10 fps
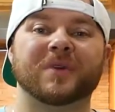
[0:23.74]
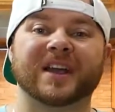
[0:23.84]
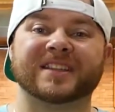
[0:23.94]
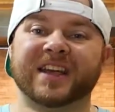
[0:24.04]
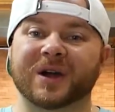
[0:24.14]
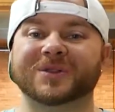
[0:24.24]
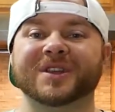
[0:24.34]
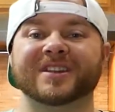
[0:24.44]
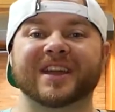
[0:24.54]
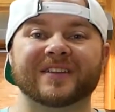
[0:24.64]
back to
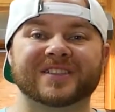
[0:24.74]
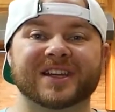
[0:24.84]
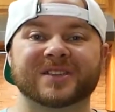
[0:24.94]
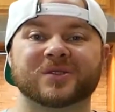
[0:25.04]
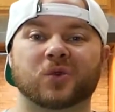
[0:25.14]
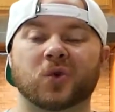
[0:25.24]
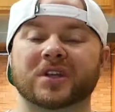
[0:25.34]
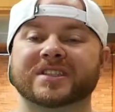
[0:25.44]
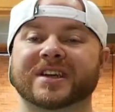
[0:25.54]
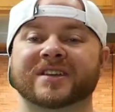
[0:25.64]
Healthier Lifestyles with Corey
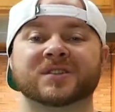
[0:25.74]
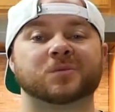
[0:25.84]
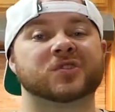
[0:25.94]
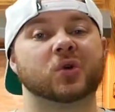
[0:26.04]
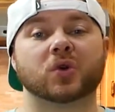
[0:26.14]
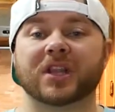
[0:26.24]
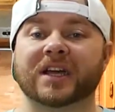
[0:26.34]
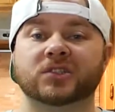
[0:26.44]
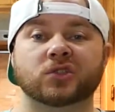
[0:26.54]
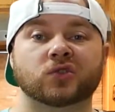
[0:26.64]
Styles. I'm so
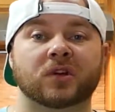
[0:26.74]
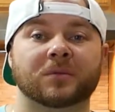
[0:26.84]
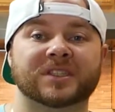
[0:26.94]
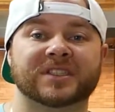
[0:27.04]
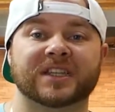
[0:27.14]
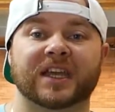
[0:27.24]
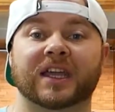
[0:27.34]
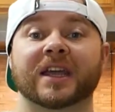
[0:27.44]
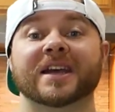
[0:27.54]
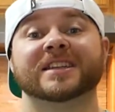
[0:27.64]
glad you joined me today.
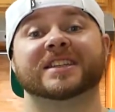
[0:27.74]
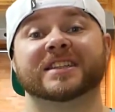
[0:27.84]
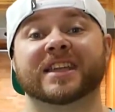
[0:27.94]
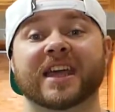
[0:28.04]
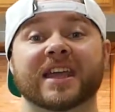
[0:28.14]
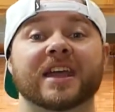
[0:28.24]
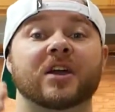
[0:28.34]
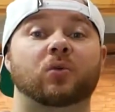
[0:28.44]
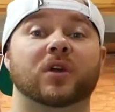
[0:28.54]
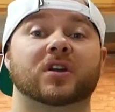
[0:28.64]
Today
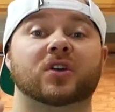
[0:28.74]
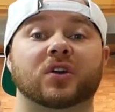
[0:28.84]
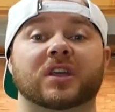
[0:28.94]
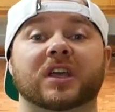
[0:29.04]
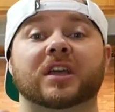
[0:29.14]
we are cooking